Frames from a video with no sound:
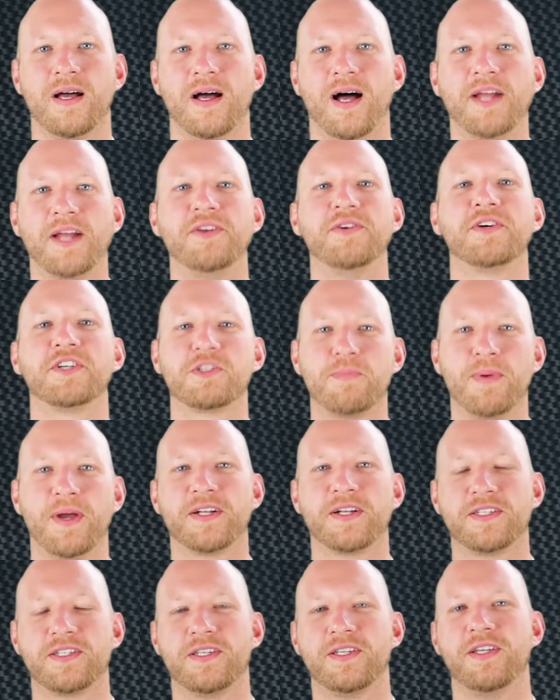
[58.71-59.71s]
I do
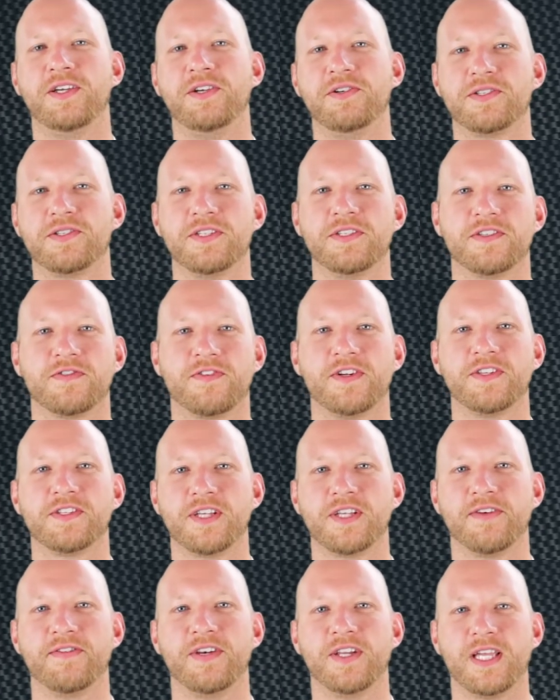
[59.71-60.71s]
expect Houston's front
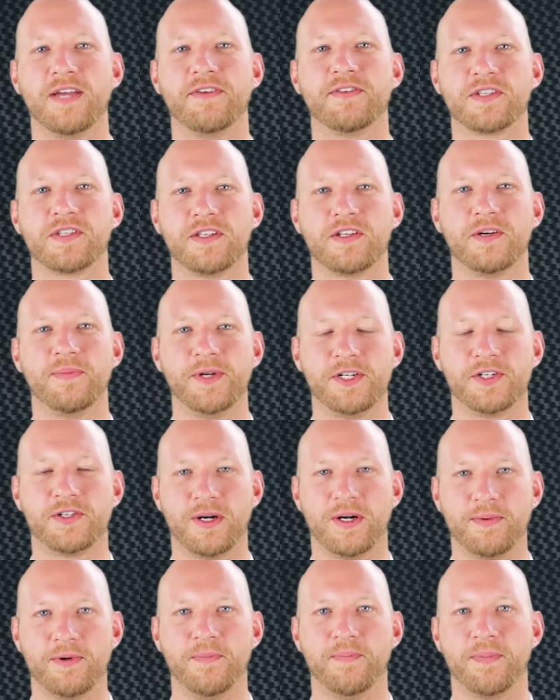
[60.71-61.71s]
seven to give us a little bit of
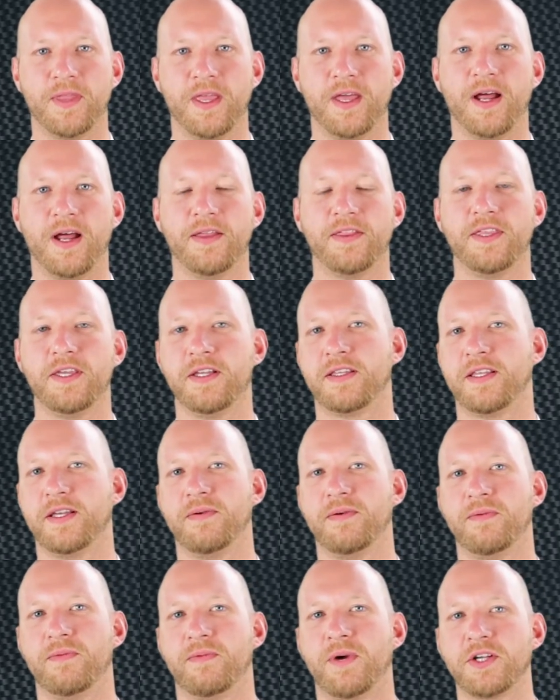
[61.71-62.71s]
trouble, and I think
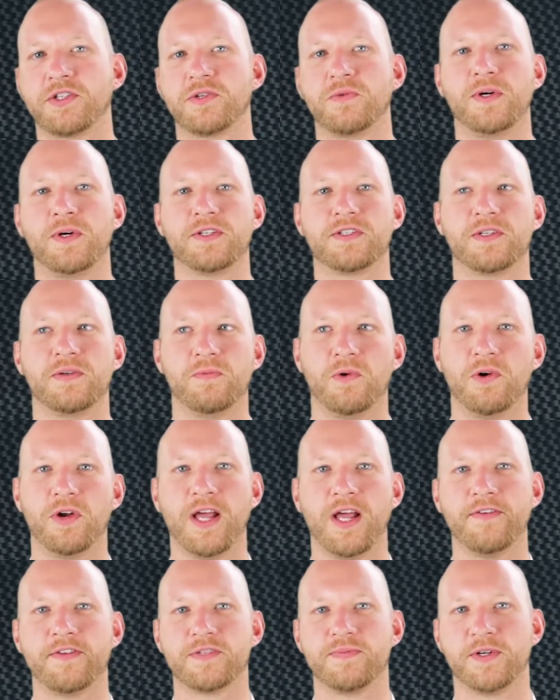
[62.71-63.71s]
that Russell Wilson won't
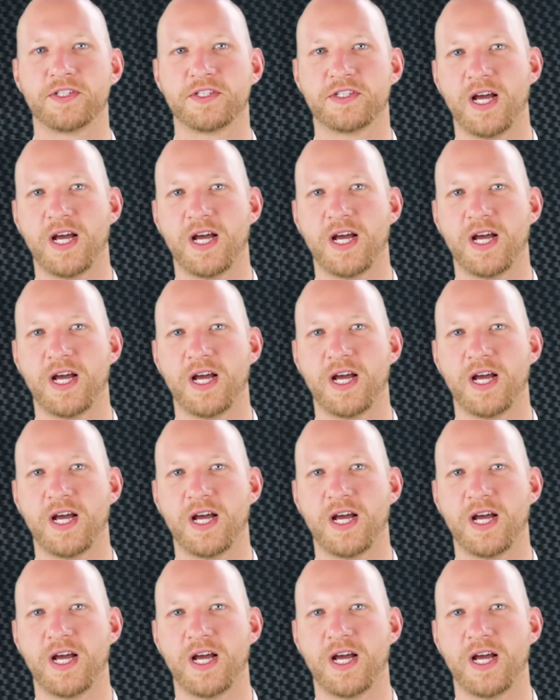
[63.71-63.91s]
have as much